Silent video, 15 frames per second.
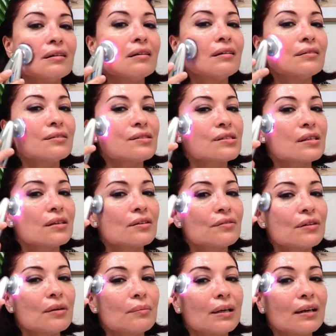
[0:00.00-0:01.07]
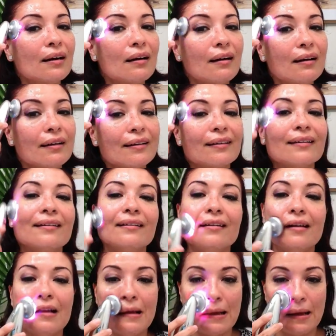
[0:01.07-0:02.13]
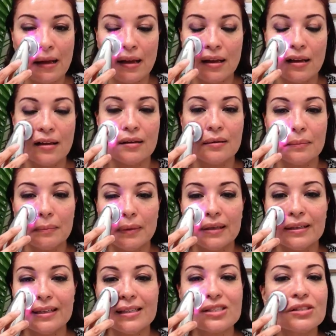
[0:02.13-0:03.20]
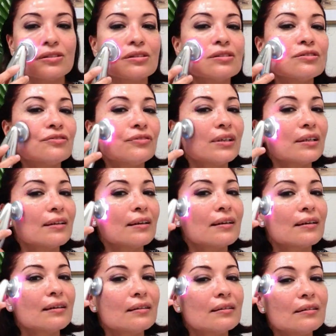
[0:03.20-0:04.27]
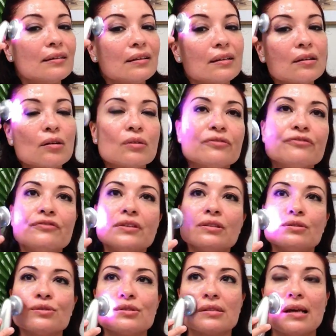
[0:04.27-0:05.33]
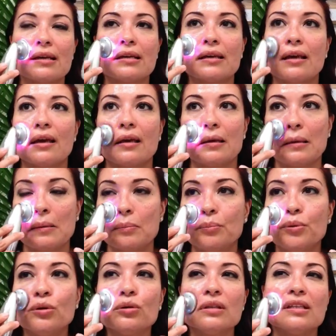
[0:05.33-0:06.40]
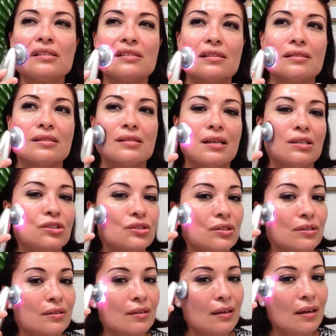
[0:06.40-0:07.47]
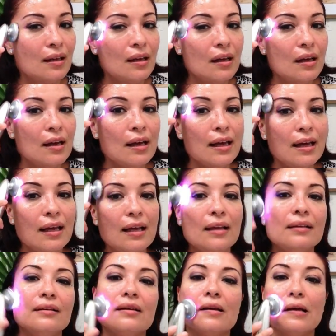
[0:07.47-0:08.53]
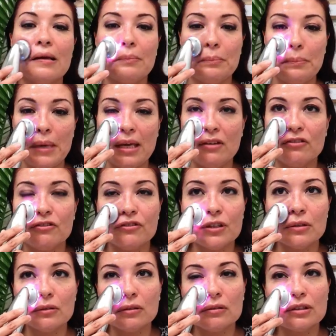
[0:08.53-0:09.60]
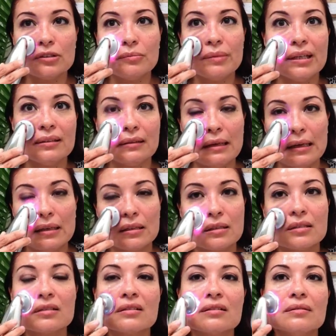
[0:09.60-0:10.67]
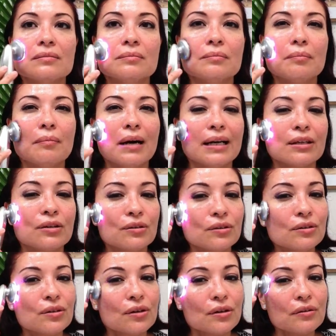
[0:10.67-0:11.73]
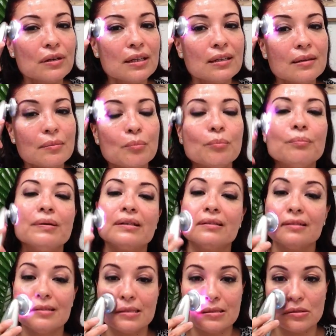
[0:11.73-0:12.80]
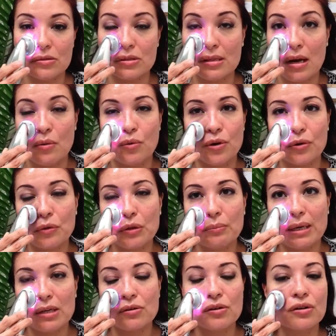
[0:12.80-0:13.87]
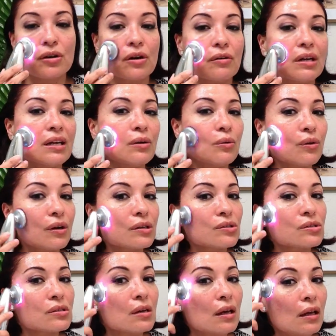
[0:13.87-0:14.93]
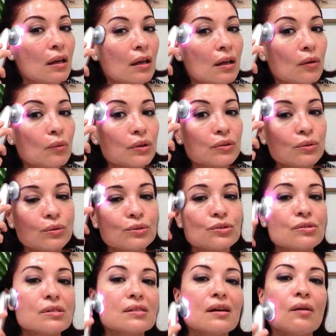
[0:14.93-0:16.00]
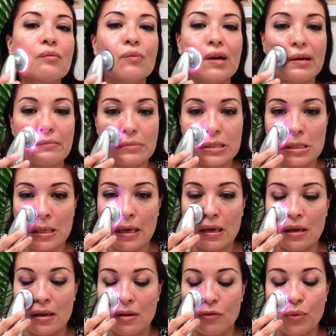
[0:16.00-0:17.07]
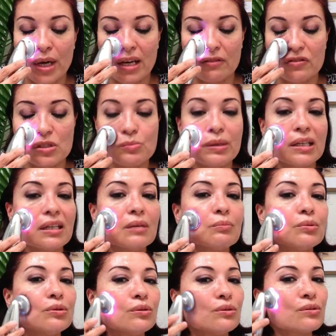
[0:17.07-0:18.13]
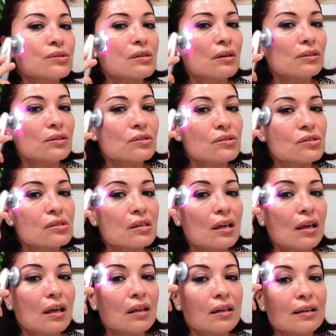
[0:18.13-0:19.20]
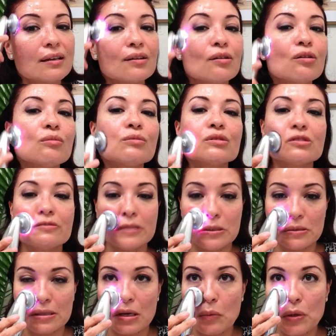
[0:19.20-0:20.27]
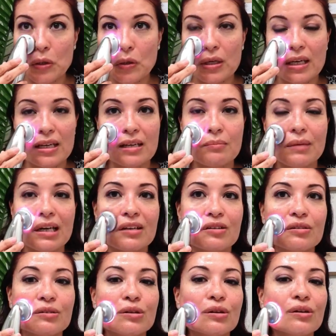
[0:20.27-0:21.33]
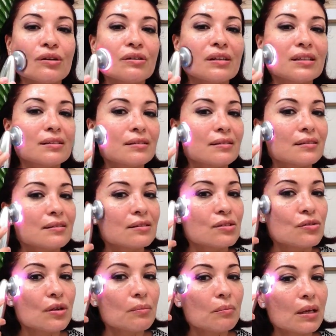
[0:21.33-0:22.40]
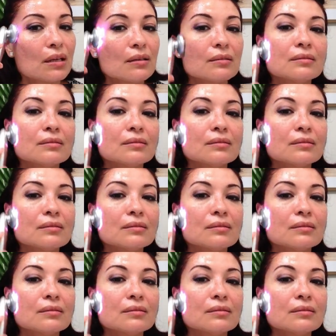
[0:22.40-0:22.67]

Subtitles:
the skin around my eye. But it's a good feeling. It feels like a pulling sensation, and it may feel a little bit like microcurrent, but this does not work with microcurrent. It works with ultrasound waves, but it pulls on your skin, and it almost feels like when you're getting microcurrent treatment.